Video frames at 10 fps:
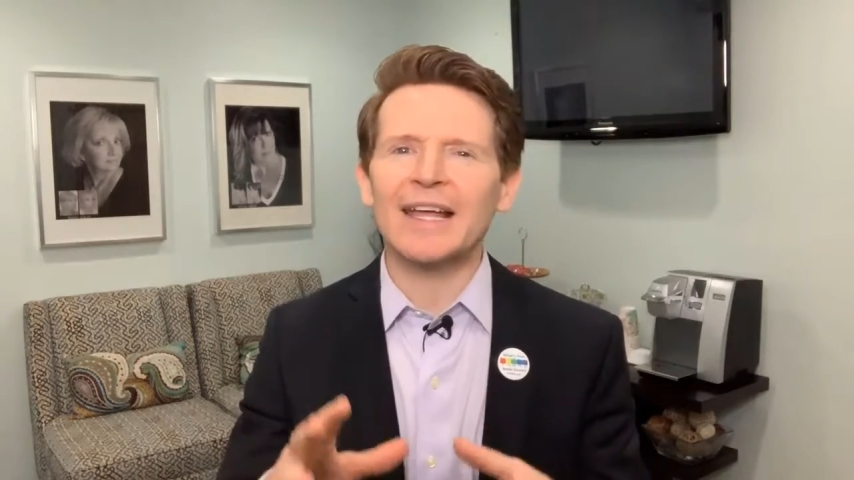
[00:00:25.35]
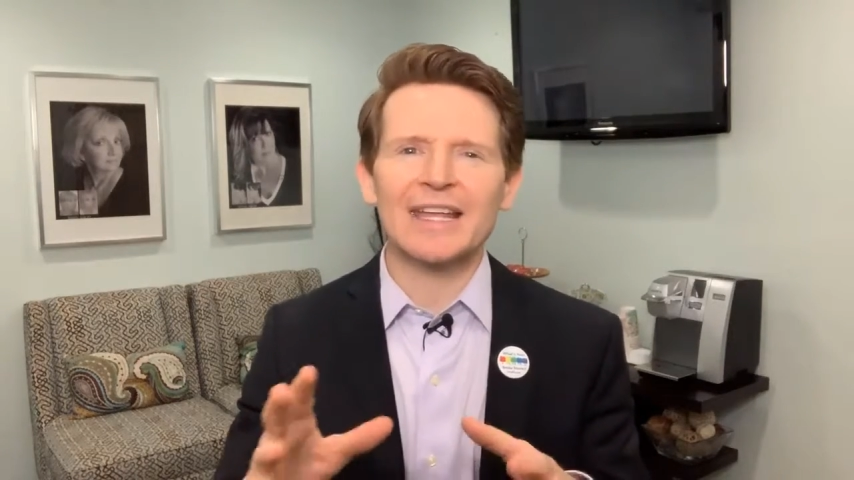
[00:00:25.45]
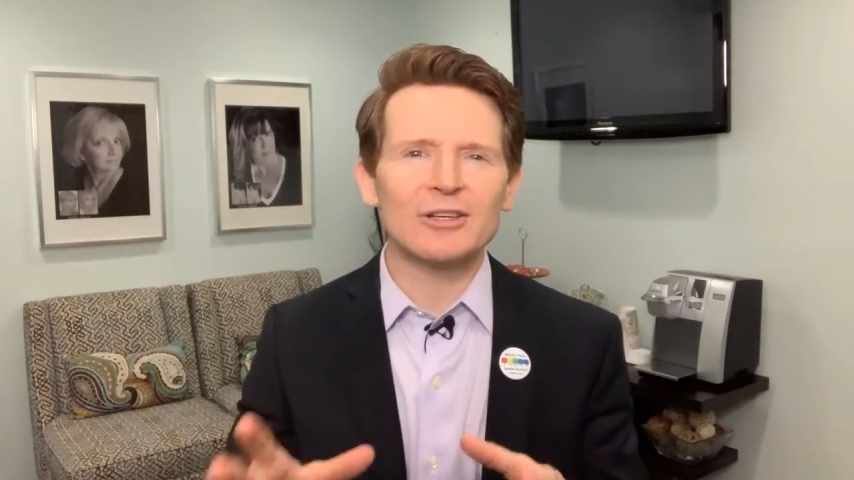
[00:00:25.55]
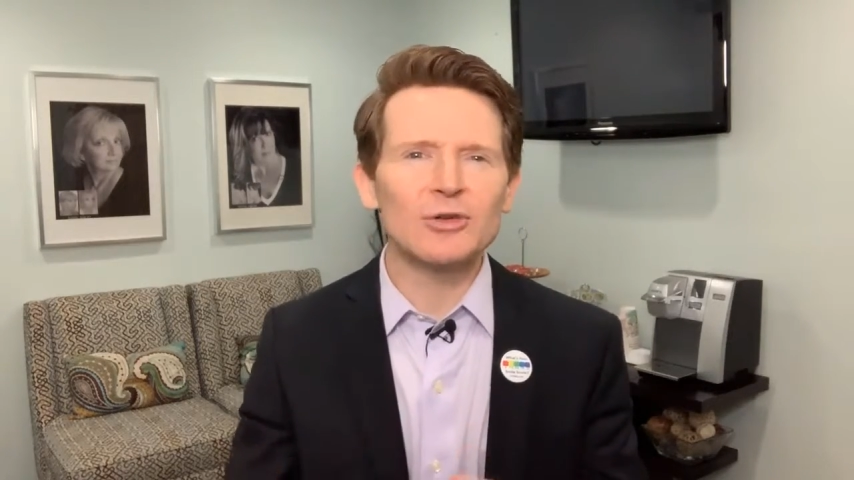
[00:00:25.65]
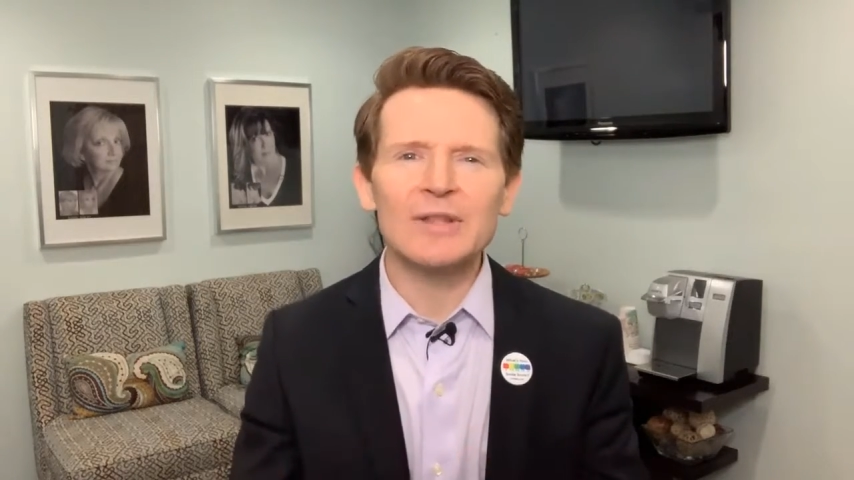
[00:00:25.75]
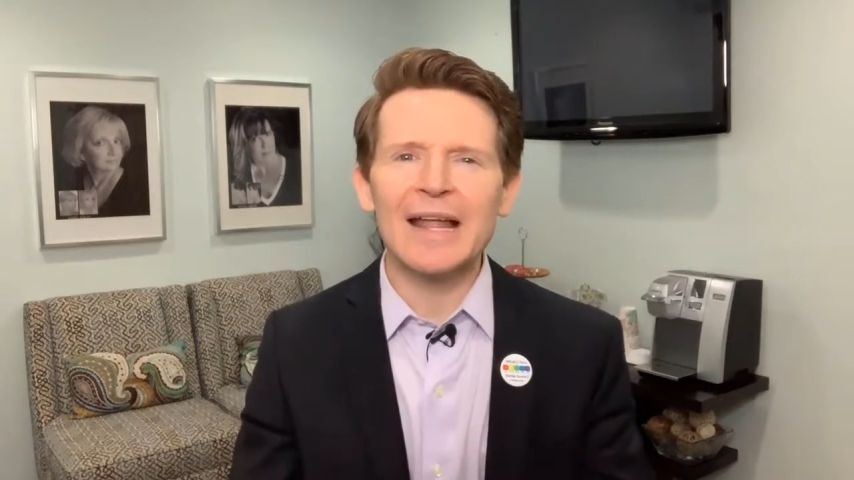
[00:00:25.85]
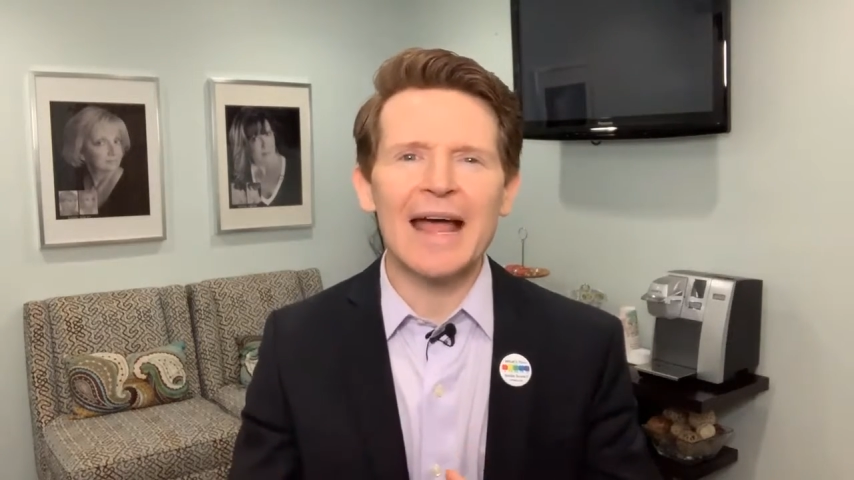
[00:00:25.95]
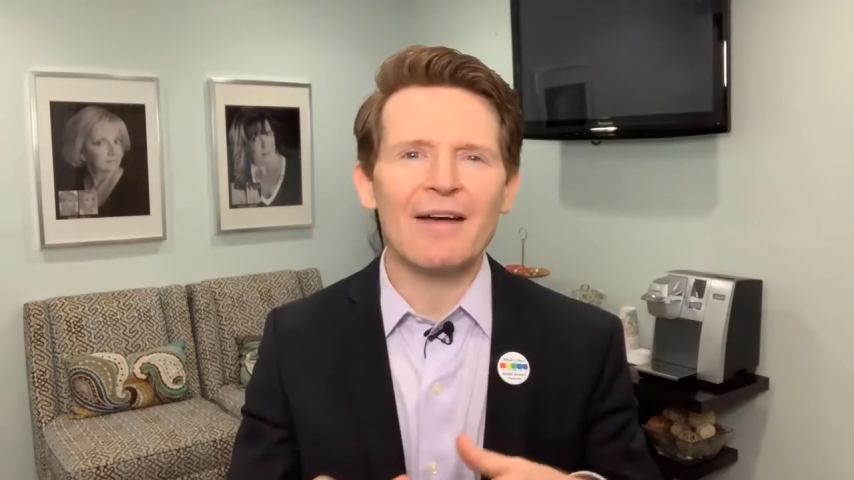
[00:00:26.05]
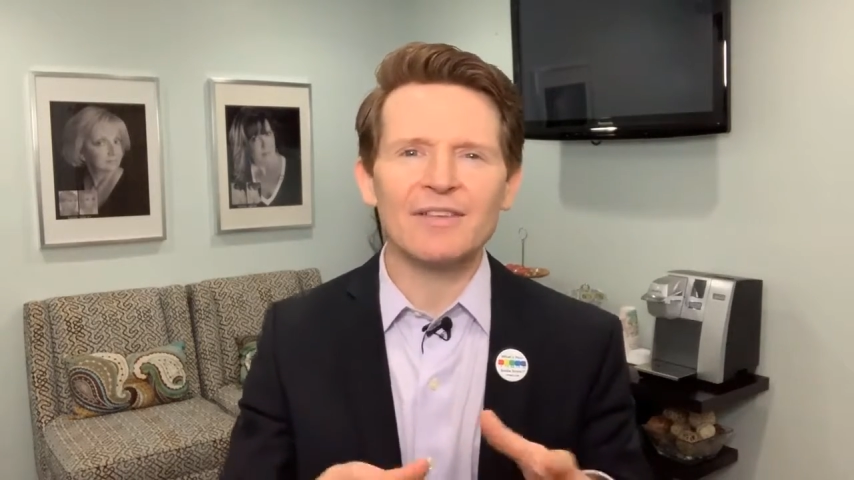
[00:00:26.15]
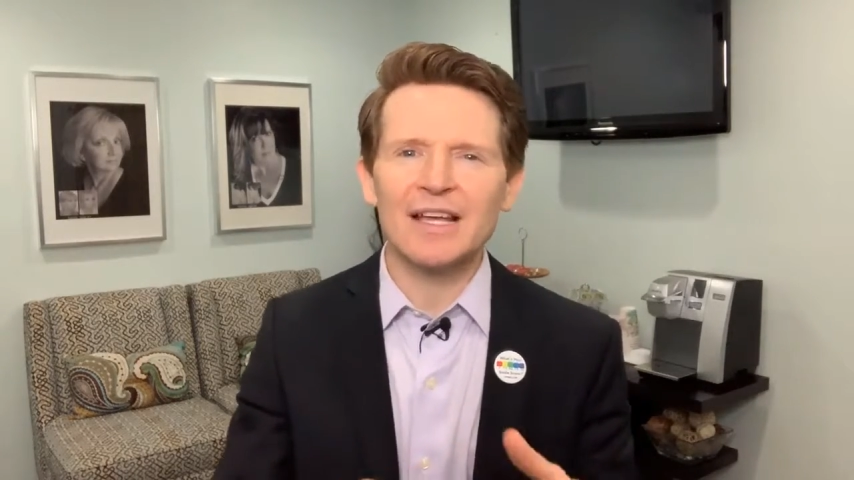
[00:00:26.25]
I can do that,
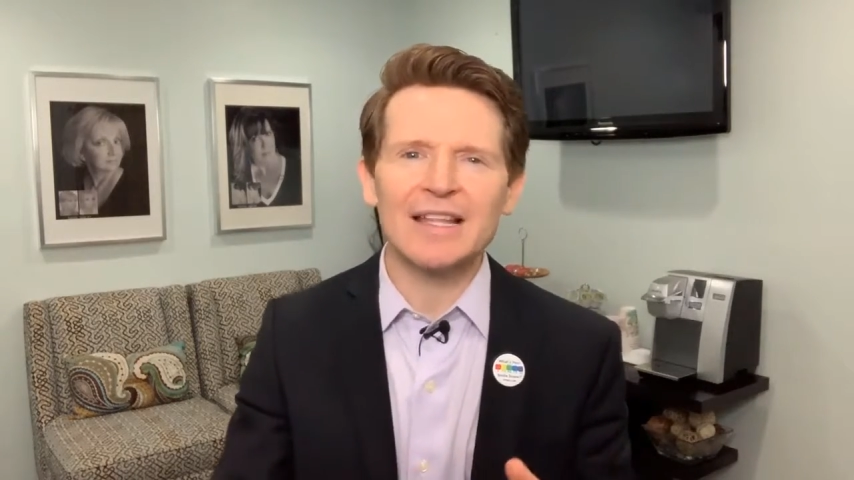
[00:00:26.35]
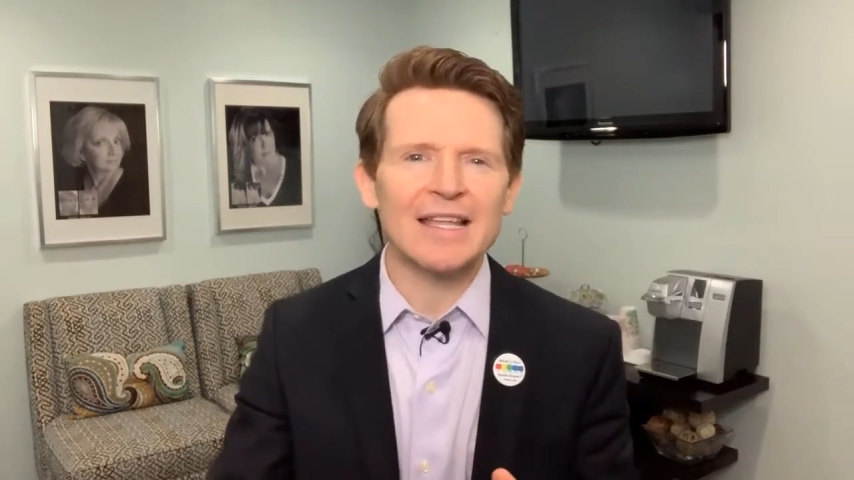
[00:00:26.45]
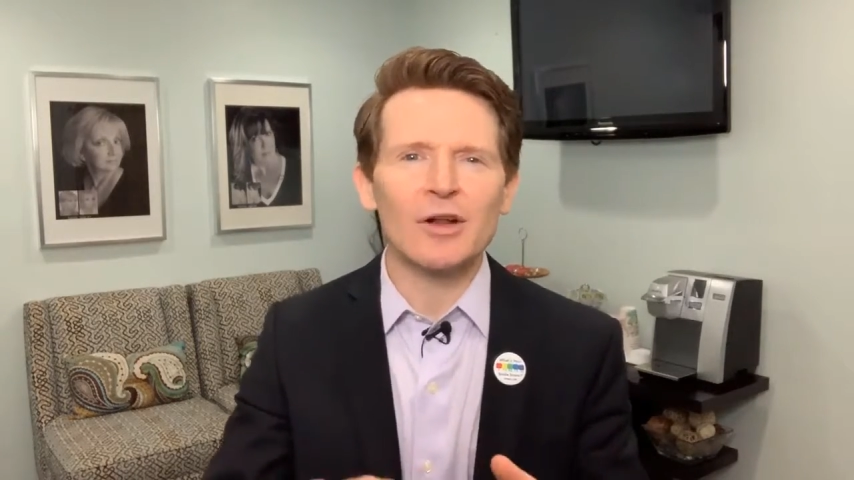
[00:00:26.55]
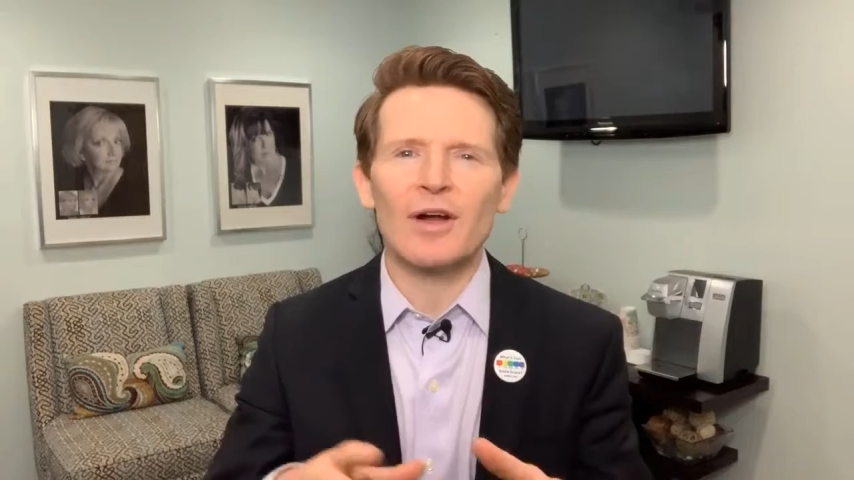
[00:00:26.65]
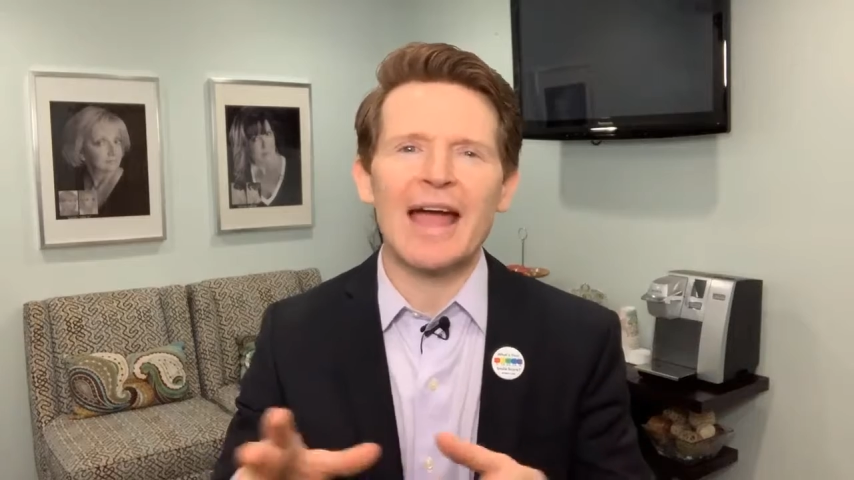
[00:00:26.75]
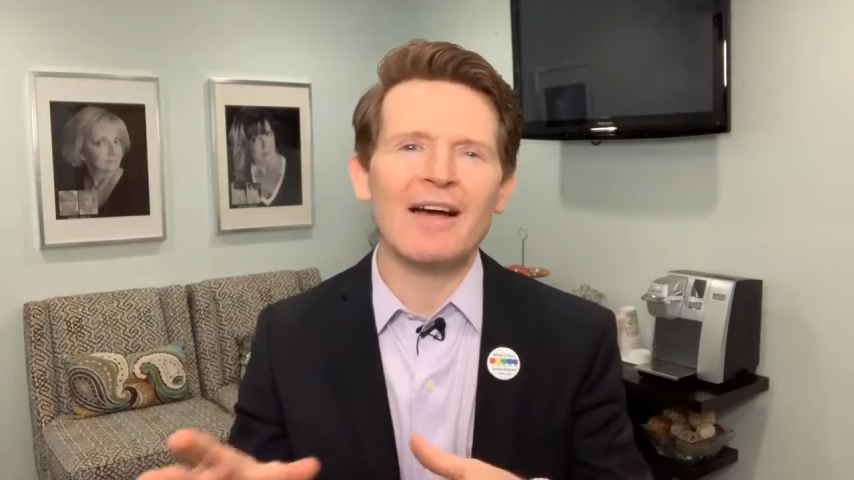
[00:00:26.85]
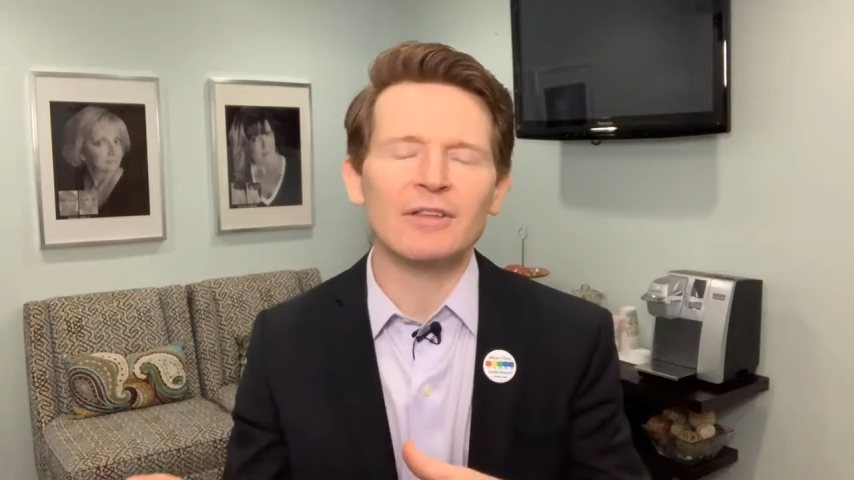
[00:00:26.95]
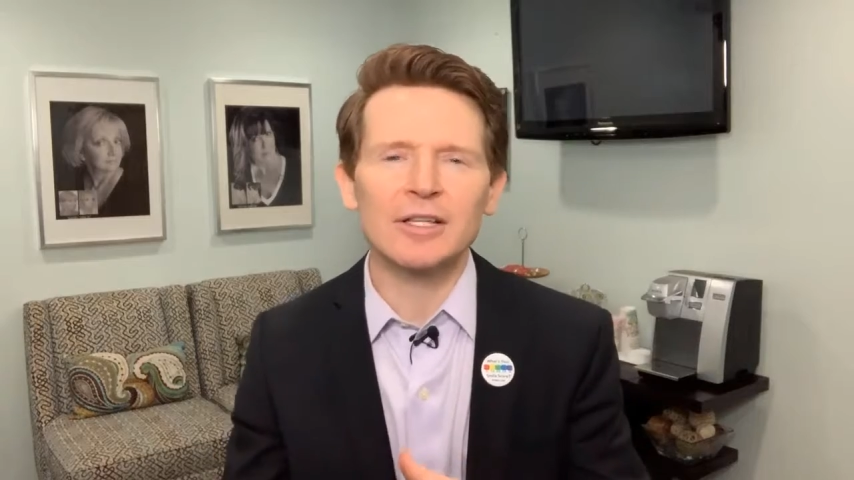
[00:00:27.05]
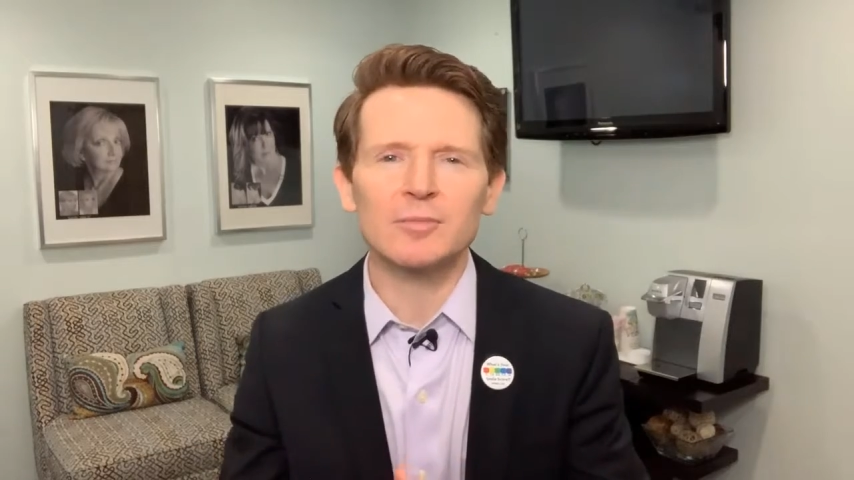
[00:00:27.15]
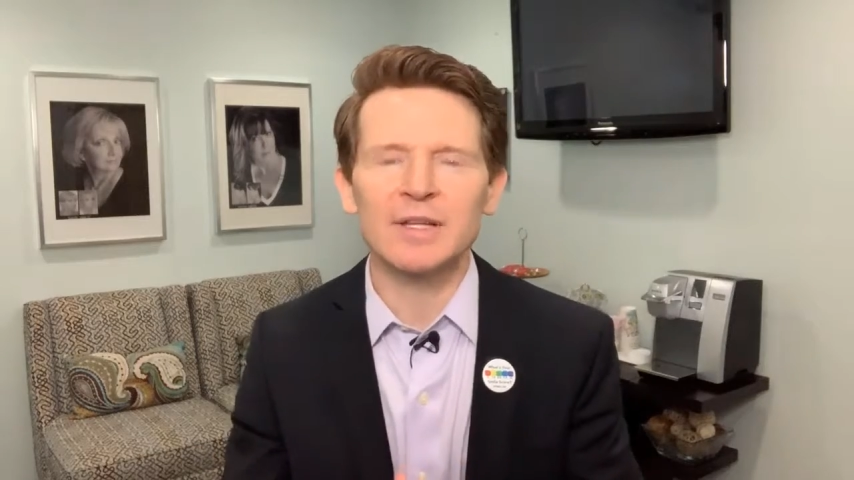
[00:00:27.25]
I haven't done that yet, or I have
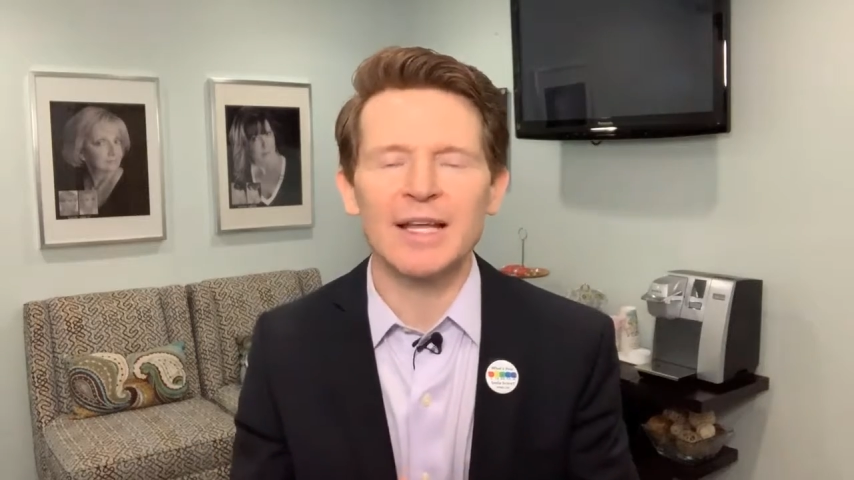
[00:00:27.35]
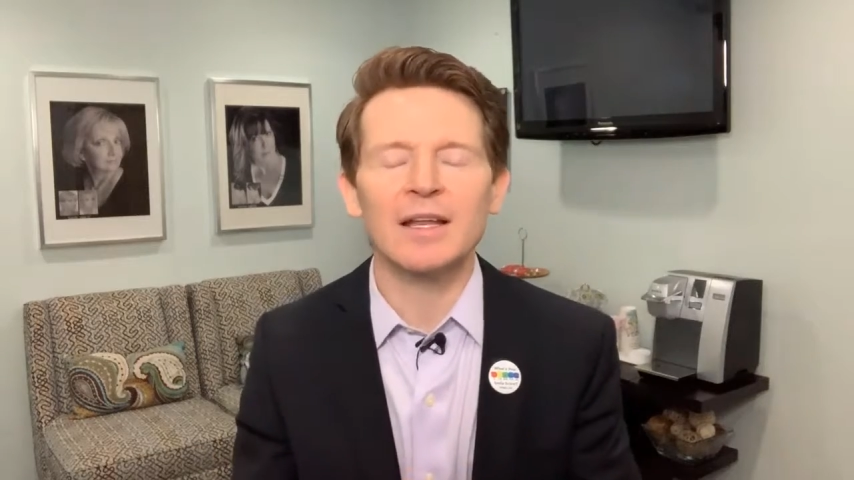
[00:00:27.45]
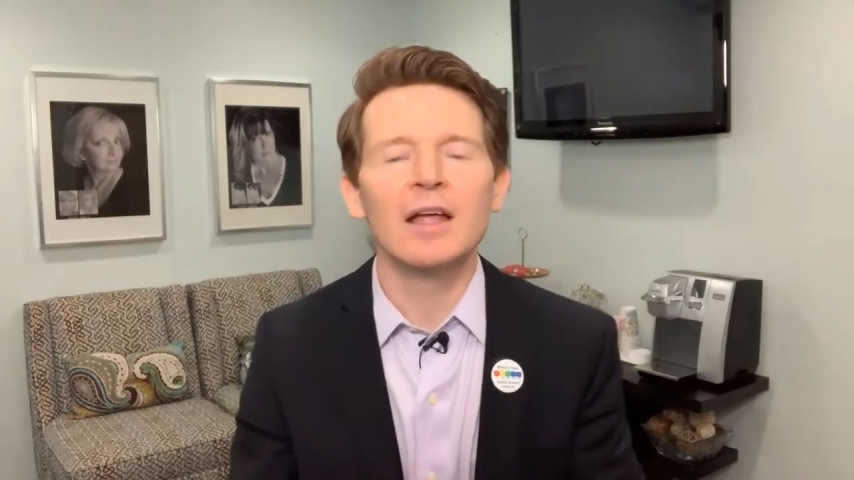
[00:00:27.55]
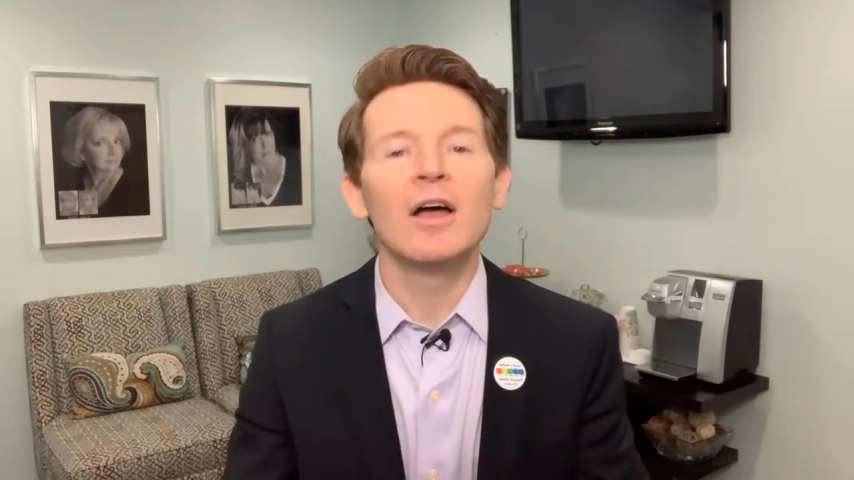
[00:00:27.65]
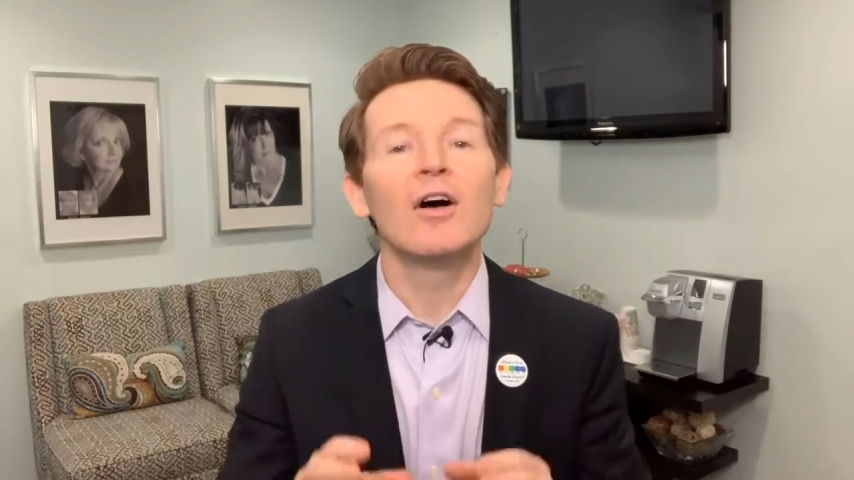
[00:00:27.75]
a little plan,